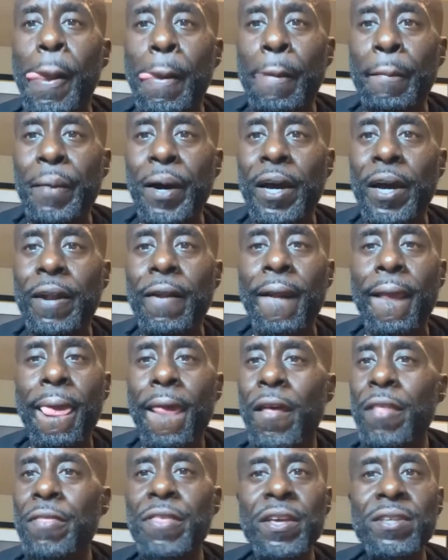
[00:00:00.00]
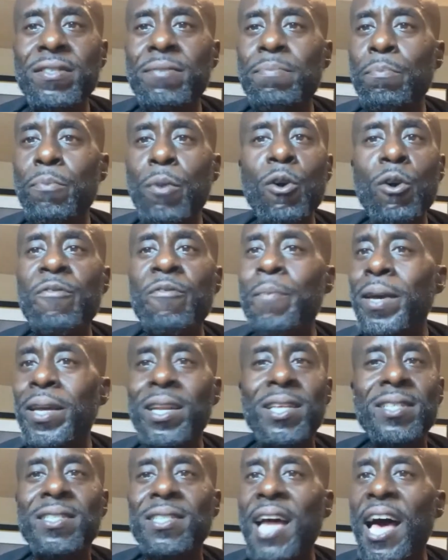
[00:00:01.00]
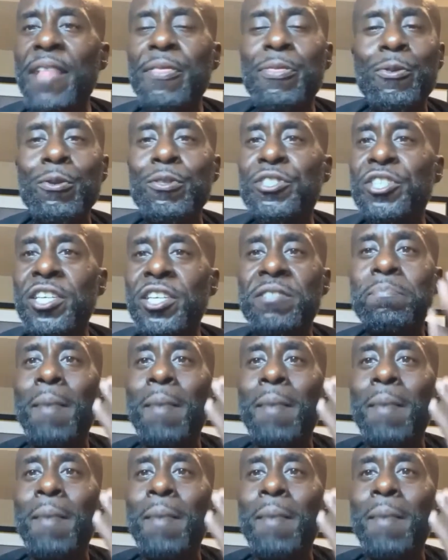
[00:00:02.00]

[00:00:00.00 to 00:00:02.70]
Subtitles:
But this movement is not through just